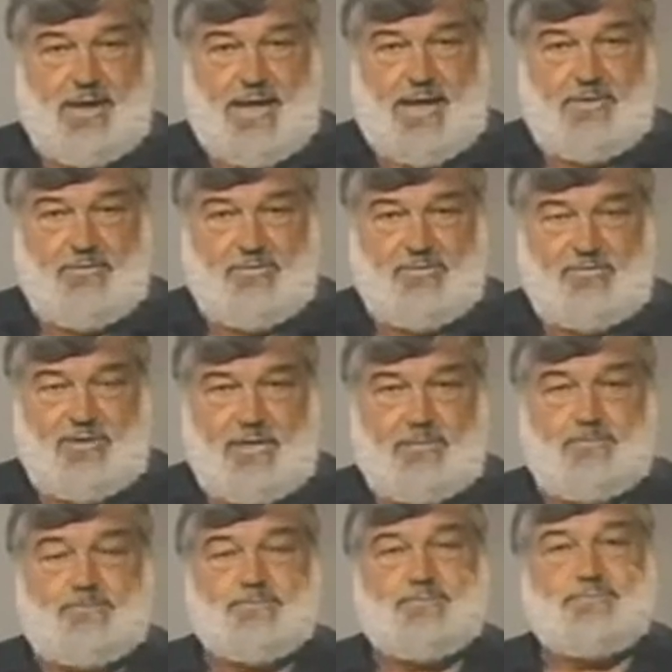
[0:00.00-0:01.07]
accuracy.
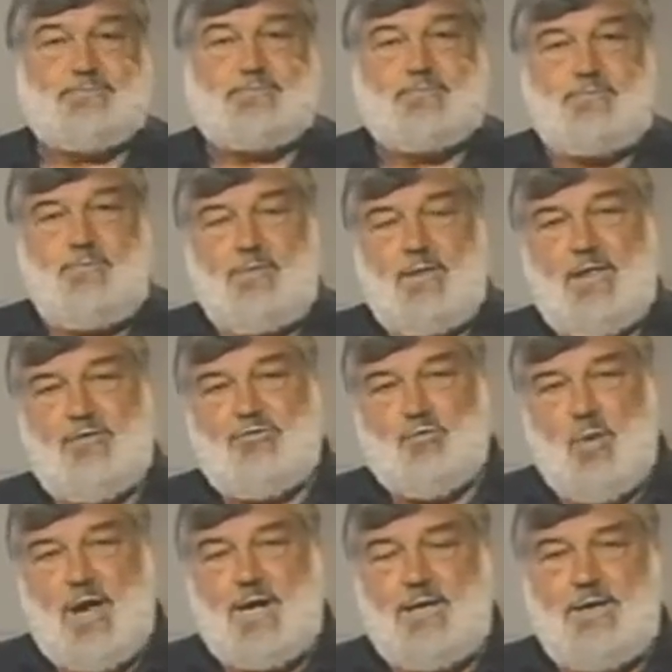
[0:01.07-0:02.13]
It's
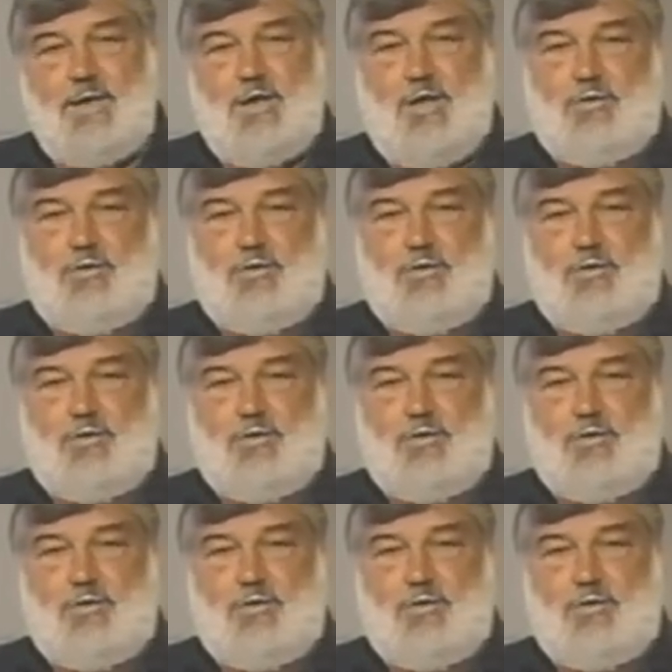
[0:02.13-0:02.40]
when